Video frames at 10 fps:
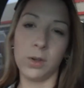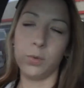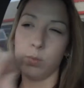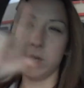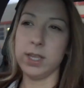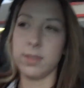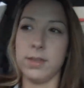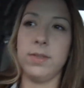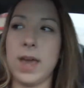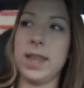wreath
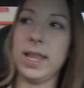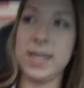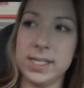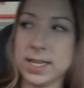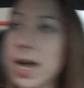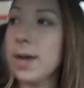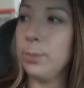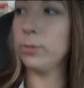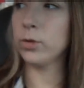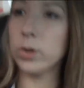that lights up
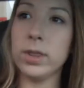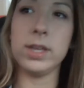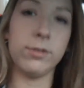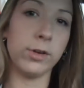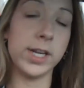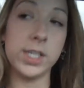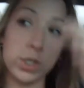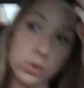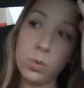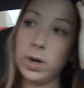for the front
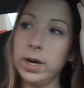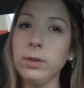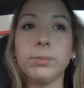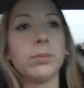door.